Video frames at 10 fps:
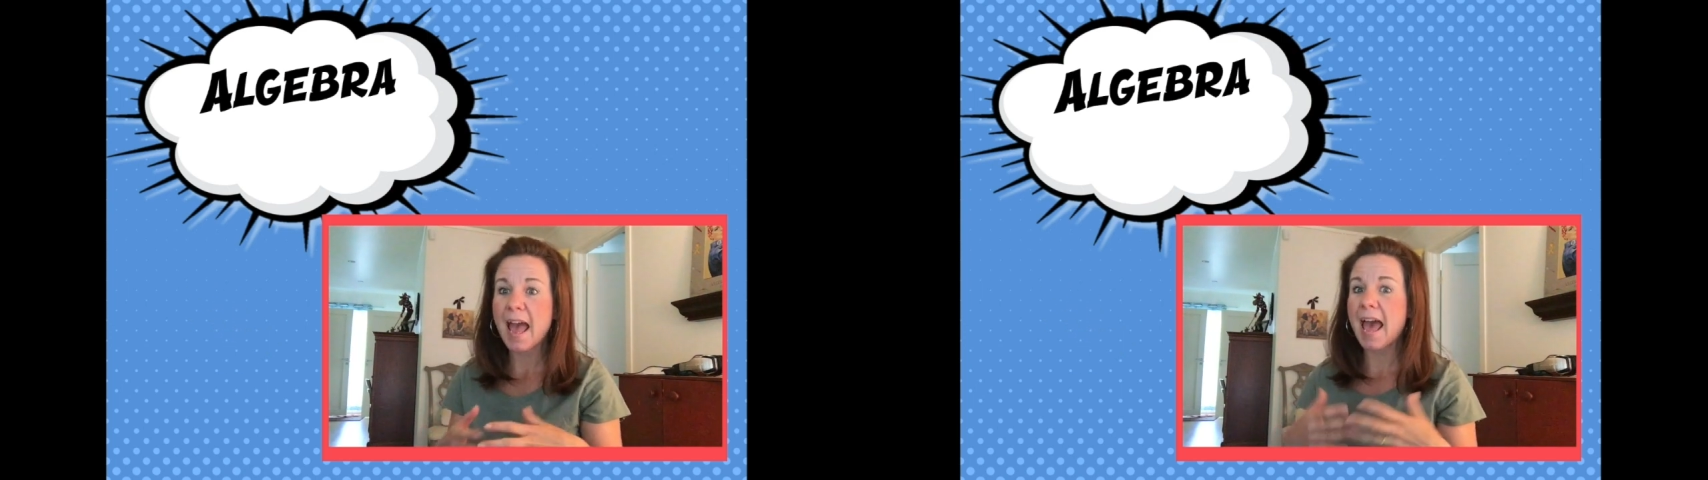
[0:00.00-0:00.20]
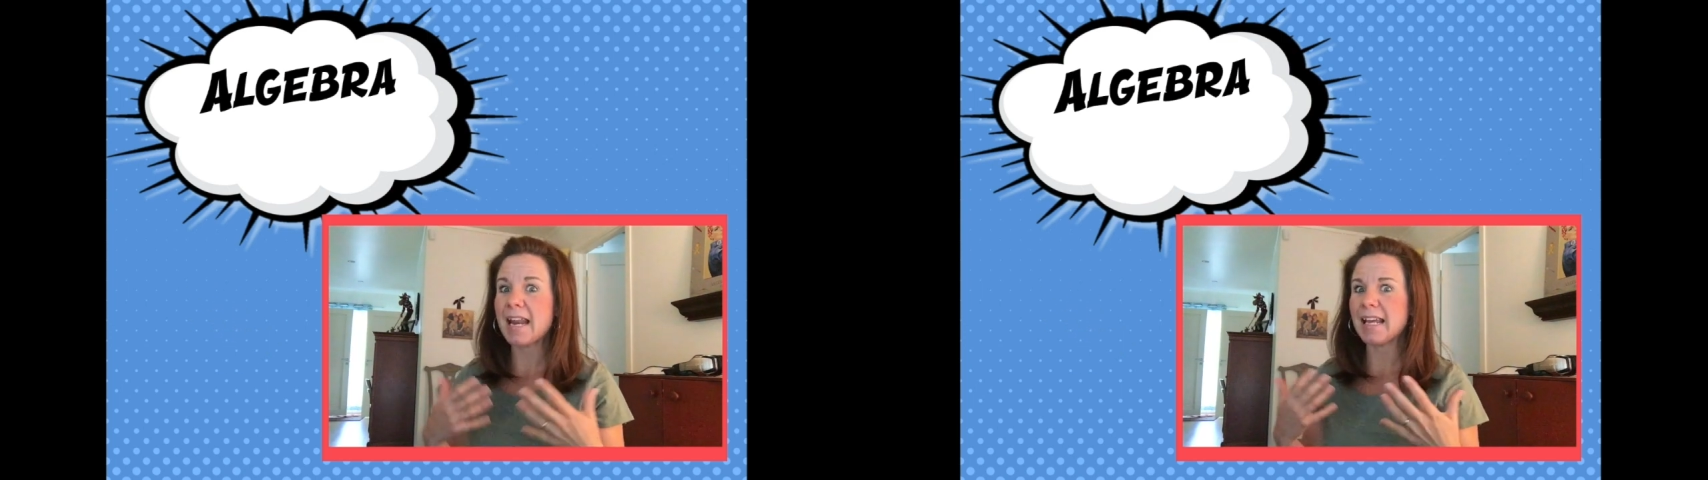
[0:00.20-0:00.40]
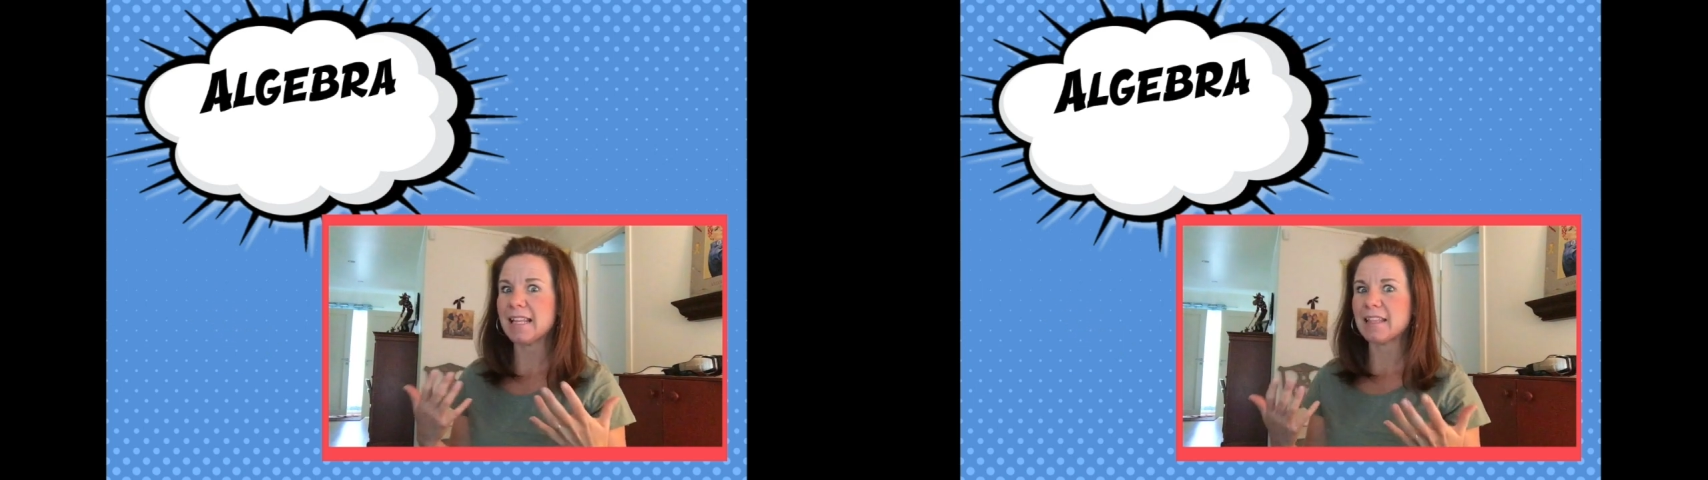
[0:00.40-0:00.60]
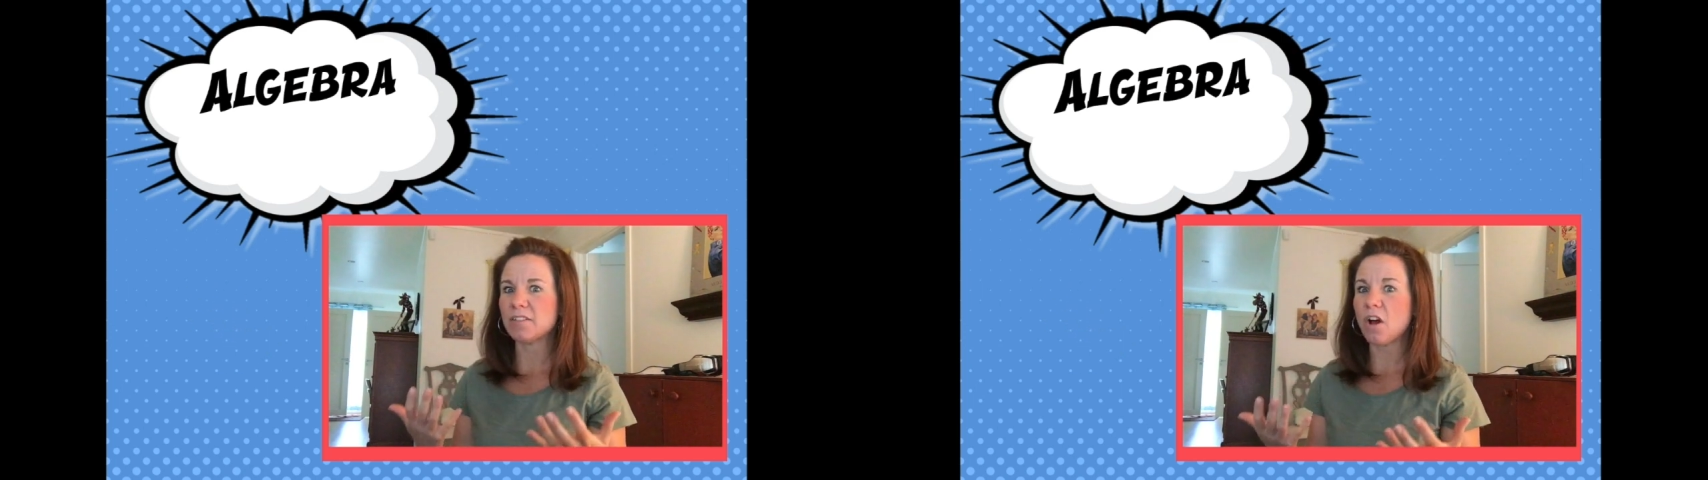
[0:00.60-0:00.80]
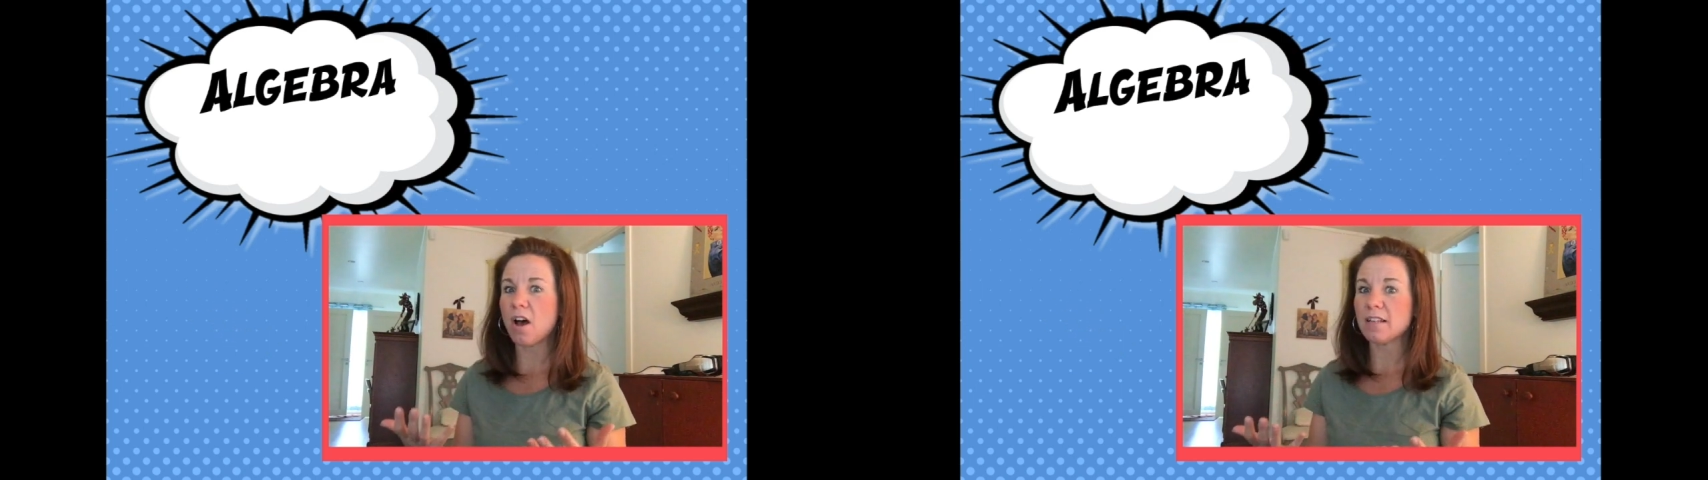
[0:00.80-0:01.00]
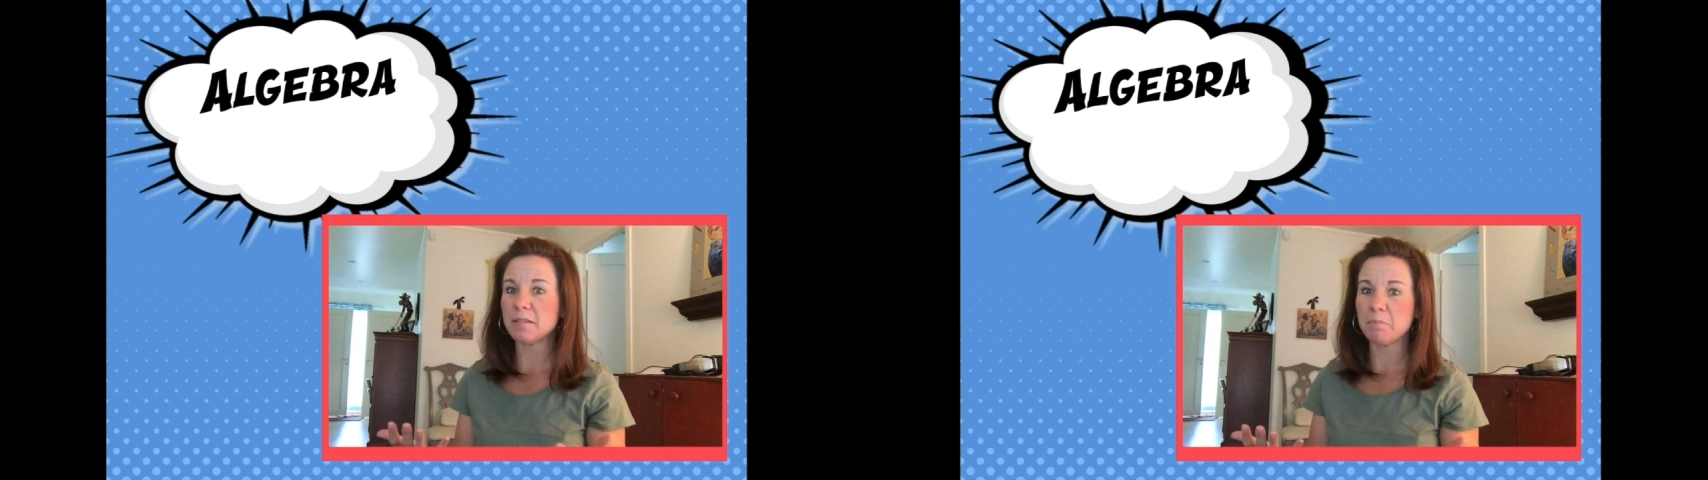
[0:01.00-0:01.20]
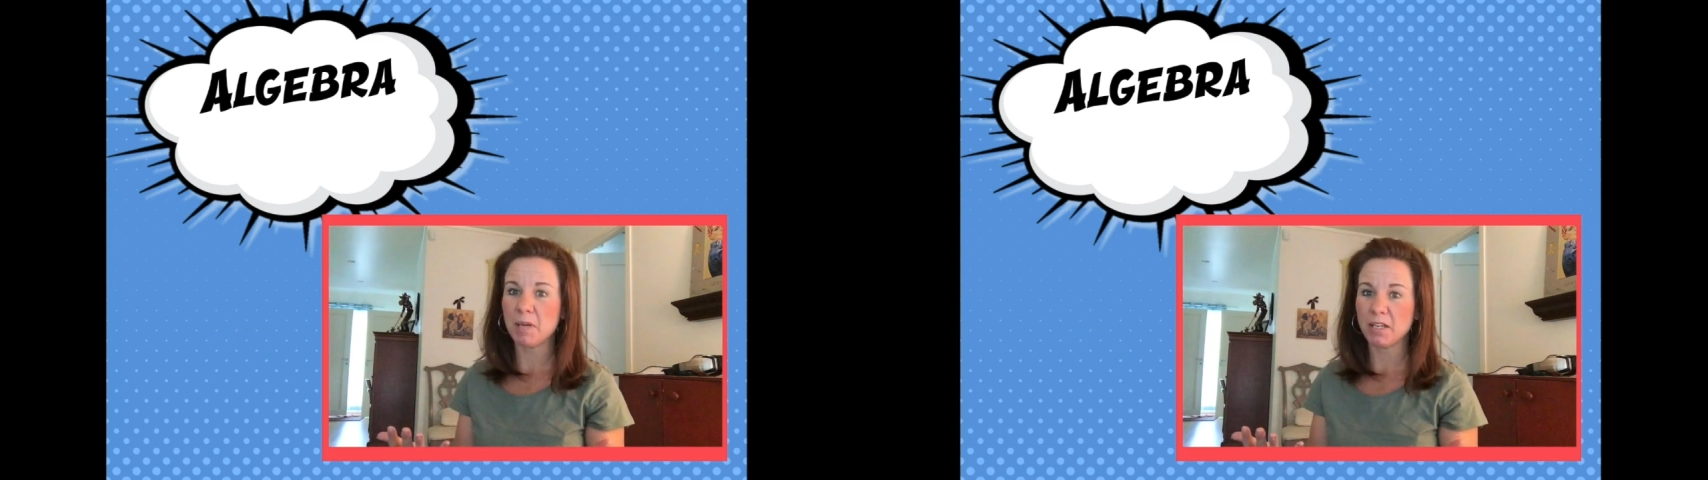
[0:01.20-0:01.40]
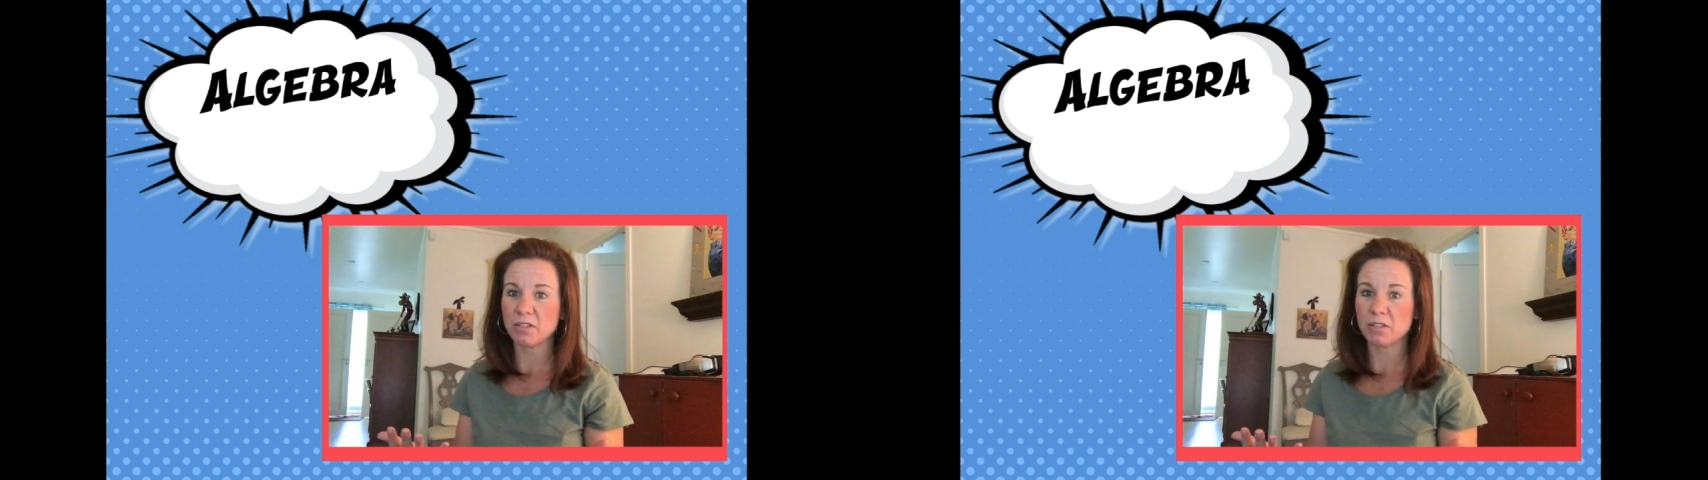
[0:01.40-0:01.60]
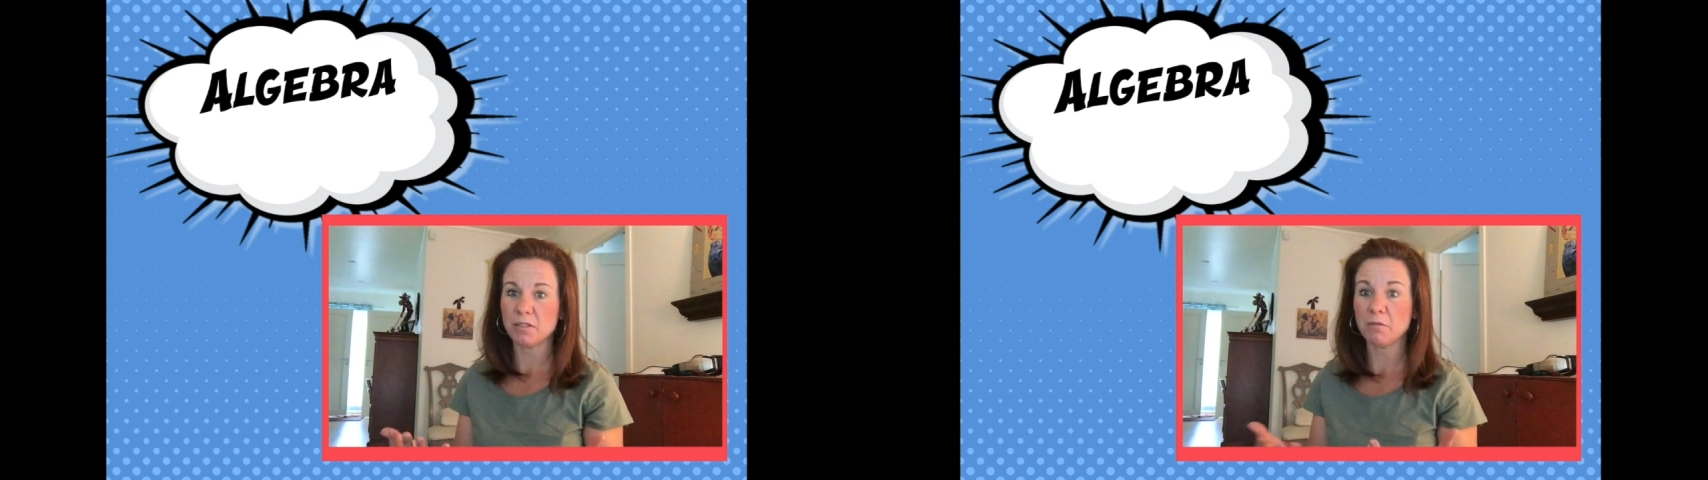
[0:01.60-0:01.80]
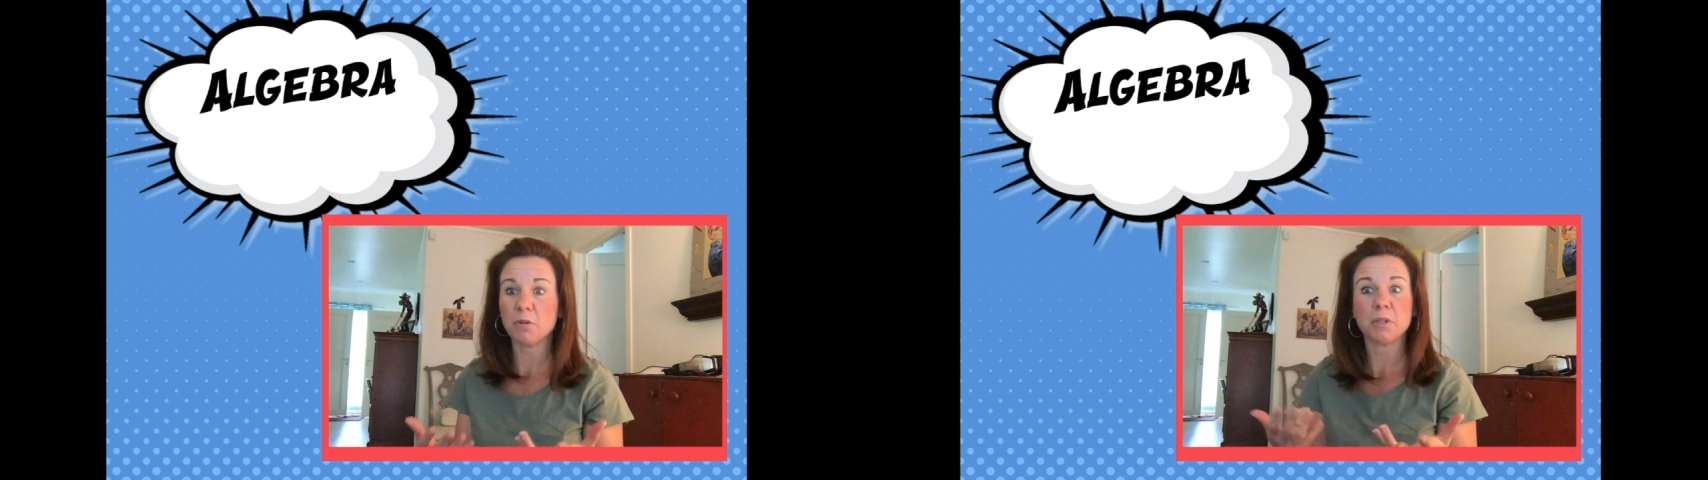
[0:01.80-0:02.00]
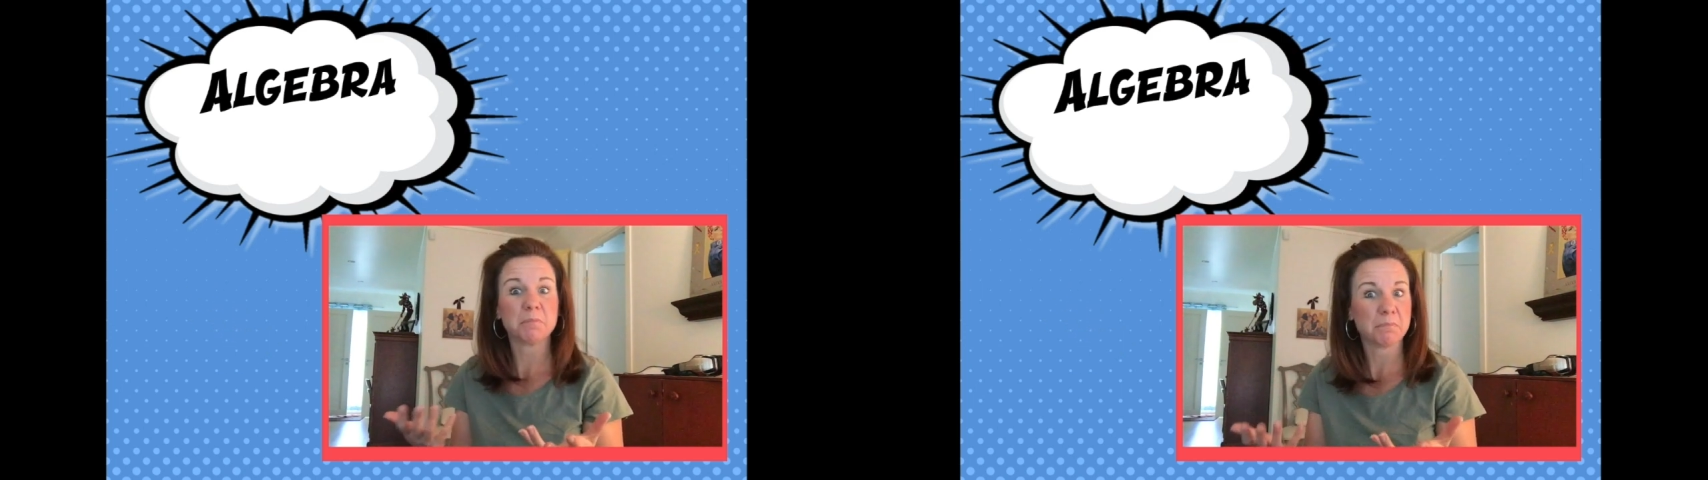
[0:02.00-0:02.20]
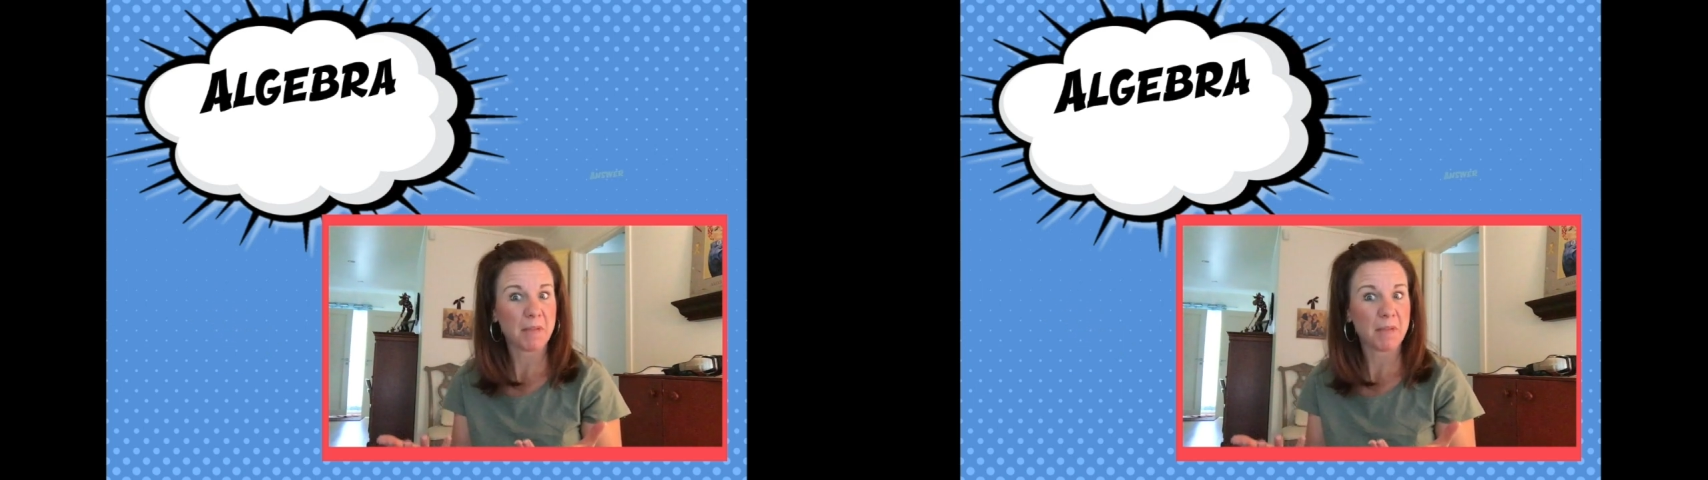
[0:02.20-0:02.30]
and I get this awesome picture or